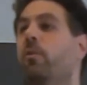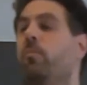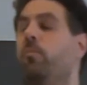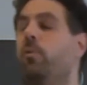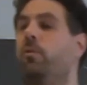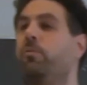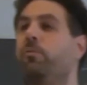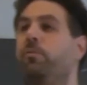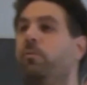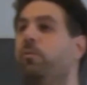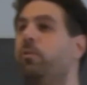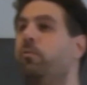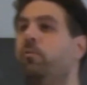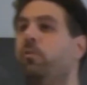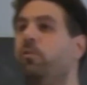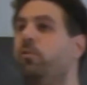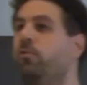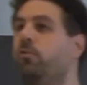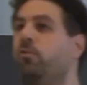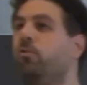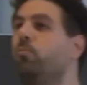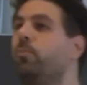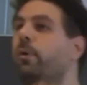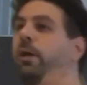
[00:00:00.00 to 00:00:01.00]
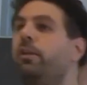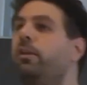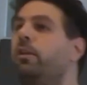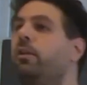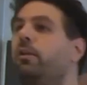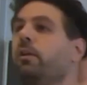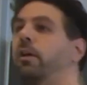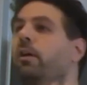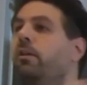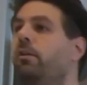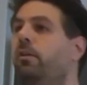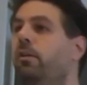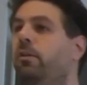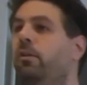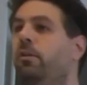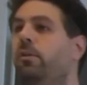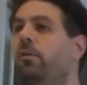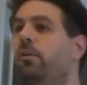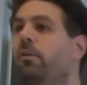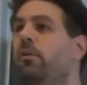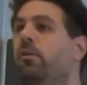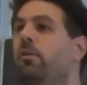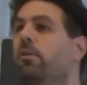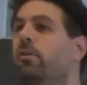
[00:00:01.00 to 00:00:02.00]
We assume any
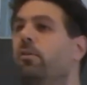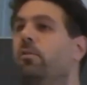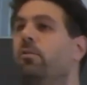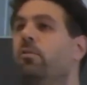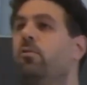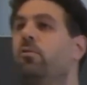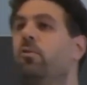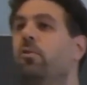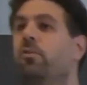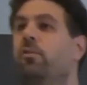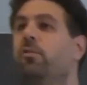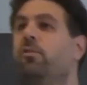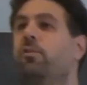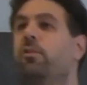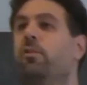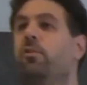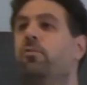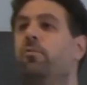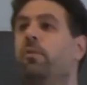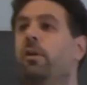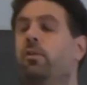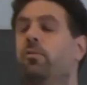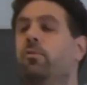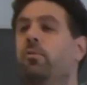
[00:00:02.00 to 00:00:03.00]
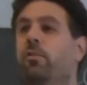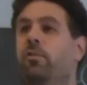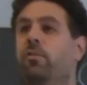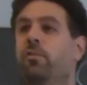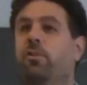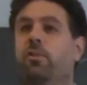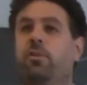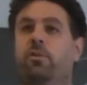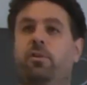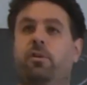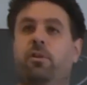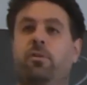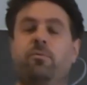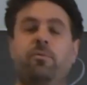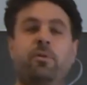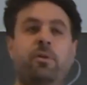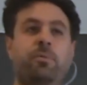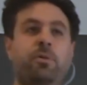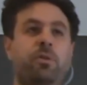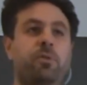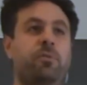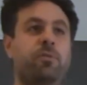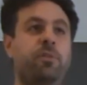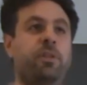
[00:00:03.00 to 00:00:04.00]
constant rate constant.
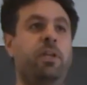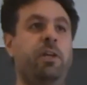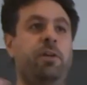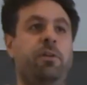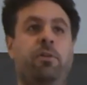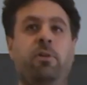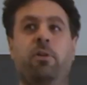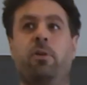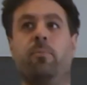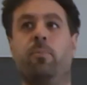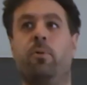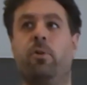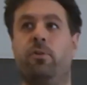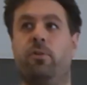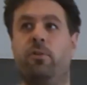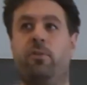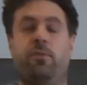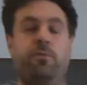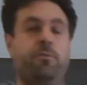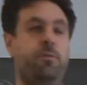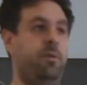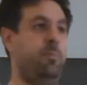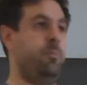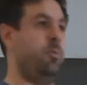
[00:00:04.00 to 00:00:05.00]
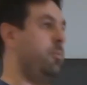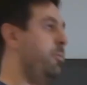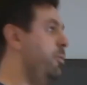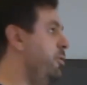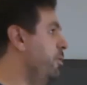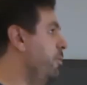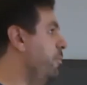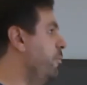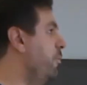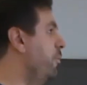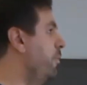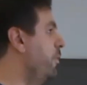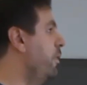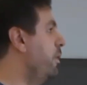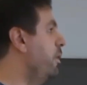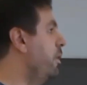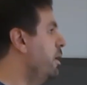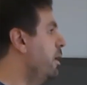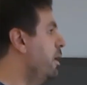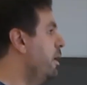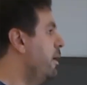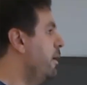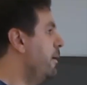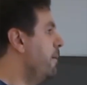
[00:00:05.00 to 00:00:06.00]
We don't care here about this for the moment.
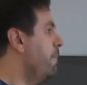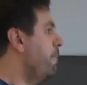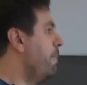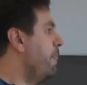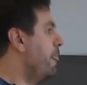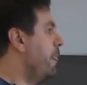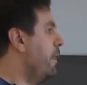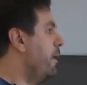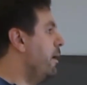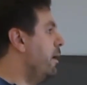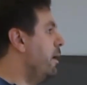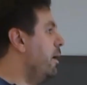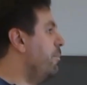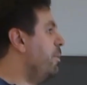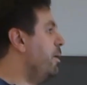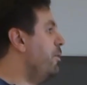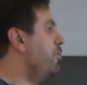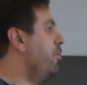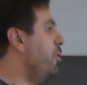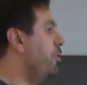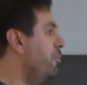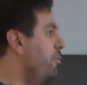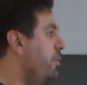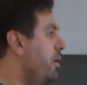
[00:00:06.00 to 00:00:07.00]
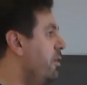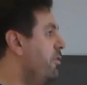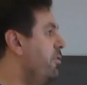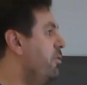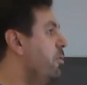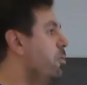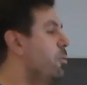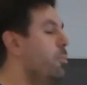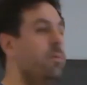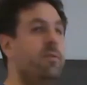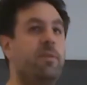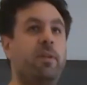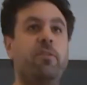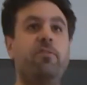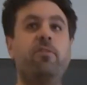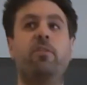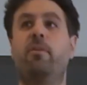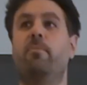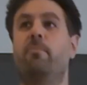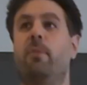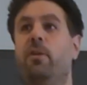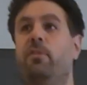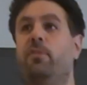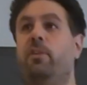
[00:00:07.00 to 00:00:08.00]
But what we assume is actually
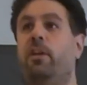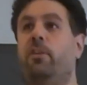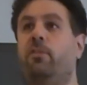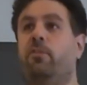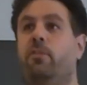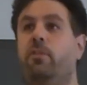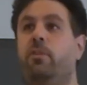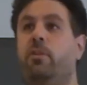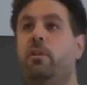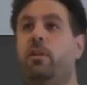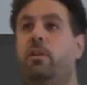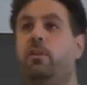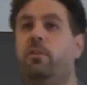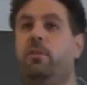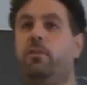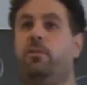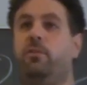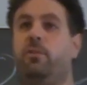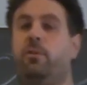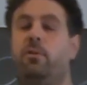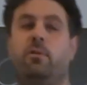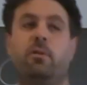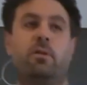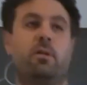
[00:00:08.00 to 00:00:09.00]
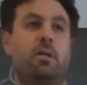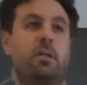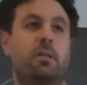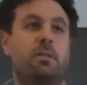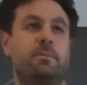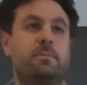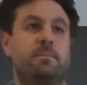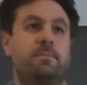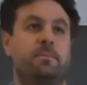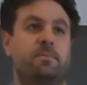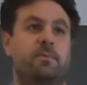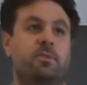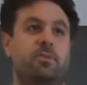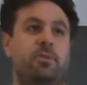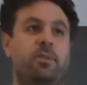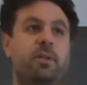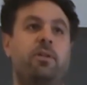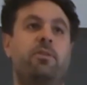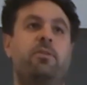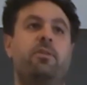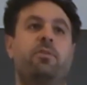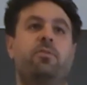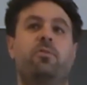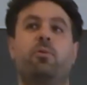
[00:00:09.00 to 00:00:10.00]
mass action kinetics. So
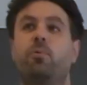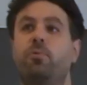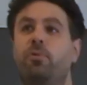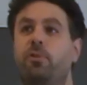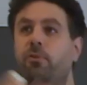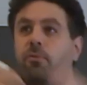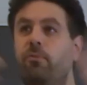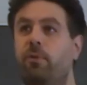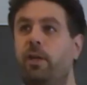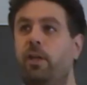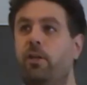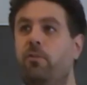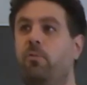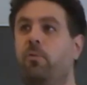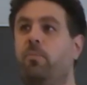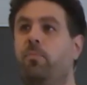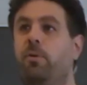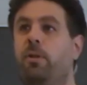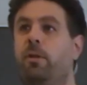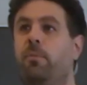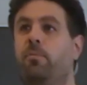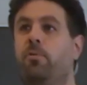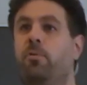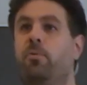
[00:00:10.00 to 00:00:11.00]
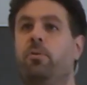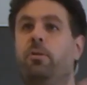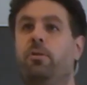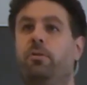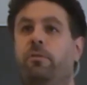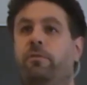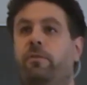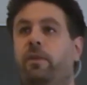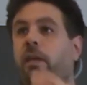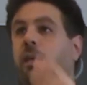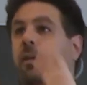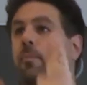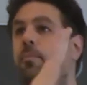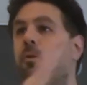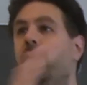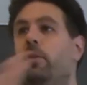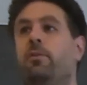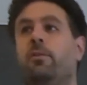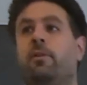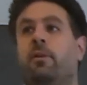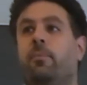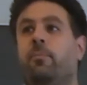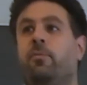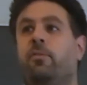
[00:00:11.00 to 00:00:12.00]
that the total rate would be a product of AB
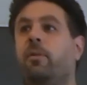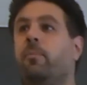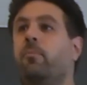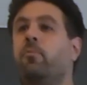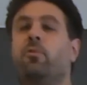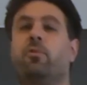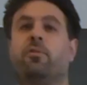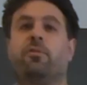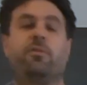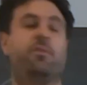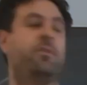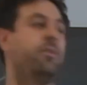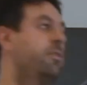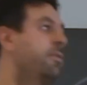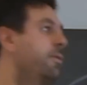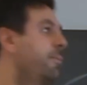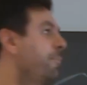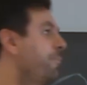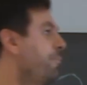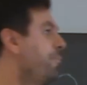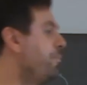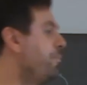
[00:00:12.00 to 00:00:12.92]
times some constant.